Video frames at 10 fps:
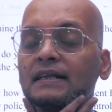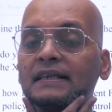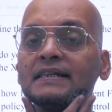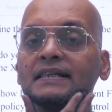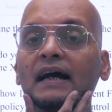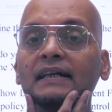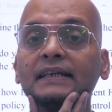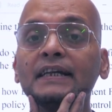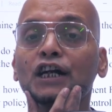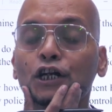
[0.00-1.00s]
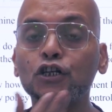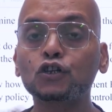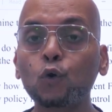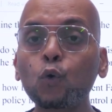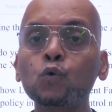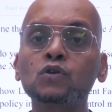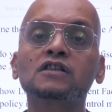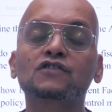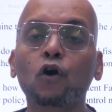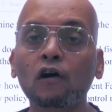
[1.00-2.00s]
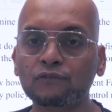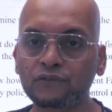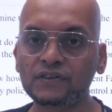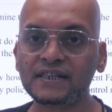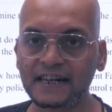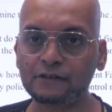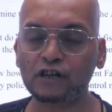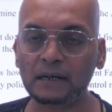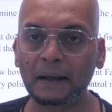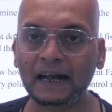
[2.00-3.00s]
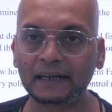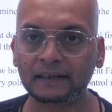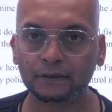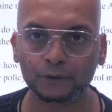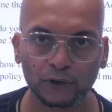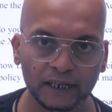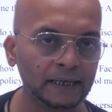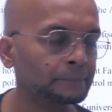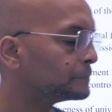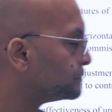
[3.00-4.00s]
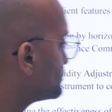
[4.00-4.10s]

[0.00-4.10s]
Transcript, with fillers: These are the tools of central bank, okay?